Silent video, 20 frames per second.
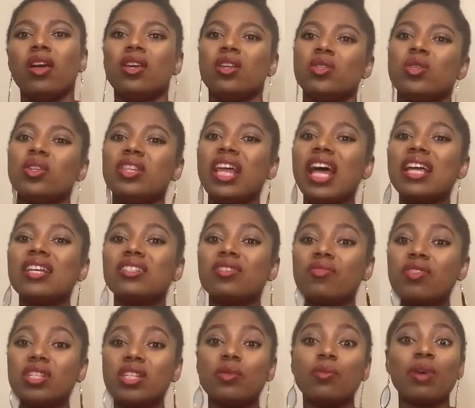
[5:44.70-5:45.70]
So that is the
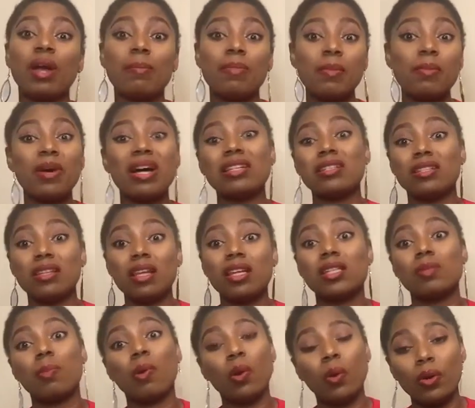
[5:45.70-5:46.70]
reason why people are seen as
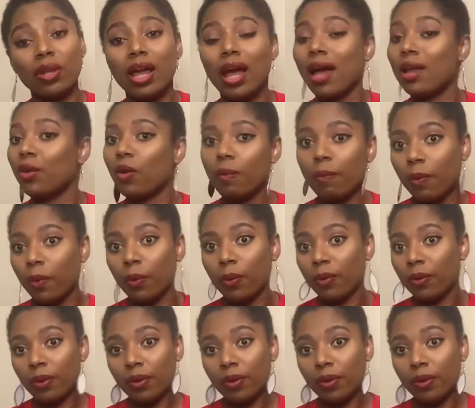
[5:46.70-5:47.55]
poor that are not poor.